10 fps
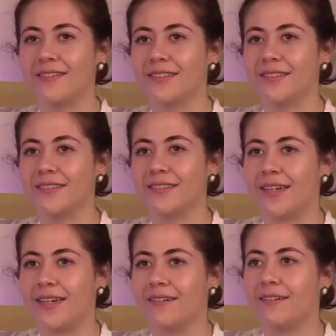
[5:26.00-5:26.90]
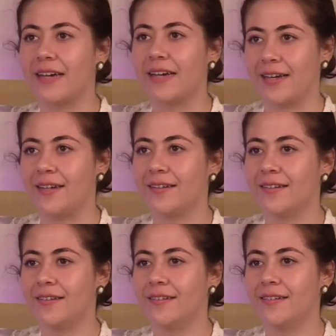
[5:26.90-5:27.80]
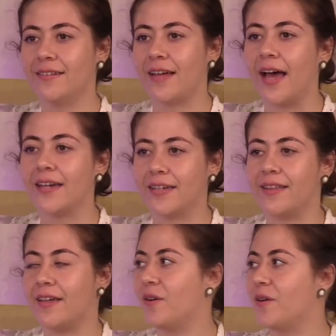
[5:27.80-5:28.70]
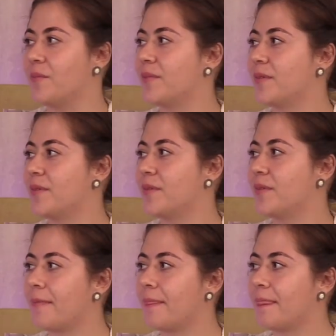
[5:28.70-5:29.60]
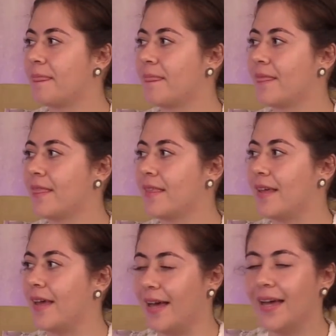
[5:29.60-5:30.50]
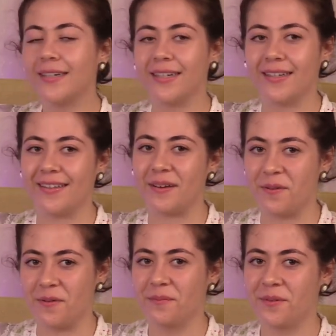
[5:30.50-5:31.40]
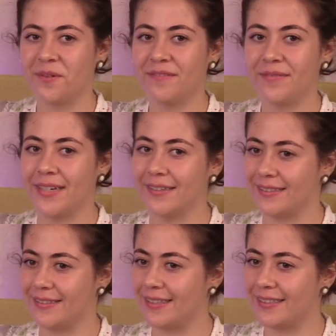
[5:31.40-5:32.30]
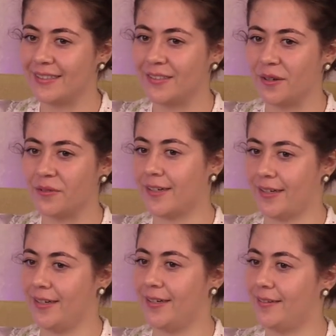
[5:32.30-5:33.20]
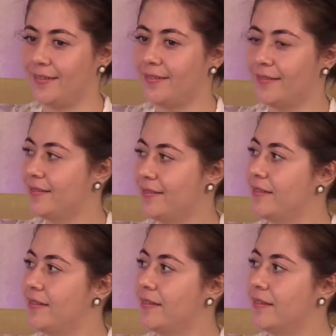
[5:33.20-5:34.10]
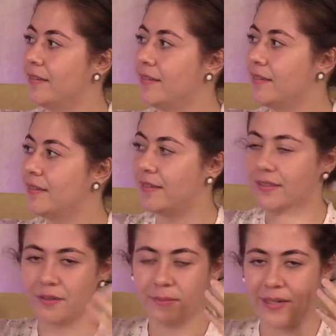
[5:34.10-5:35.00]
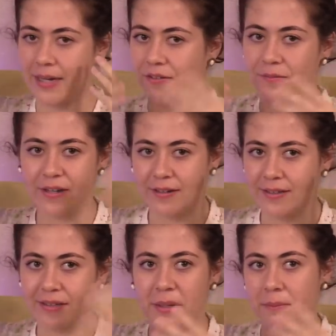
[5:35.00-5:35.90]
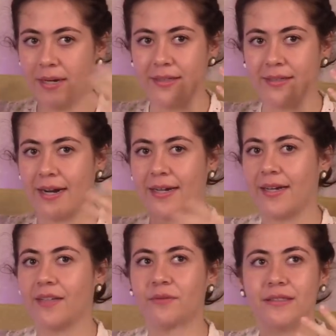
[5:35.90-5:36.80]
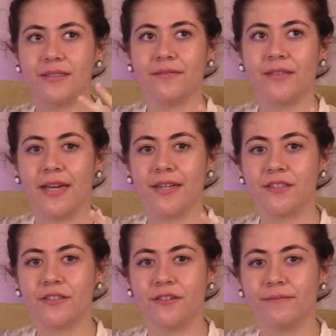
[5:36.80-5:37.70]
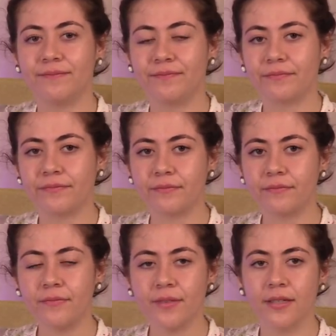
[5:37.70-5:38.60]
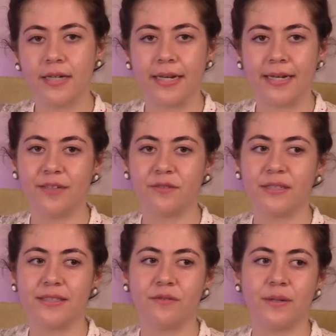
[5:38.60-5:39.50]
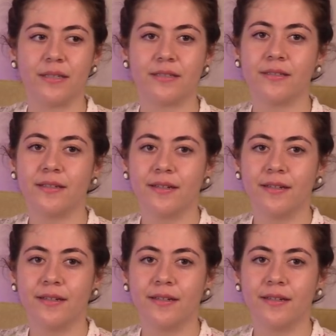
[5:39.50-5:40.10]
was ready to just say, okay, I need help. Mm. I need help because this is not really working. Mm. There's some kind of block in my mind that I can't receive the answer, mm. and I can't receive what's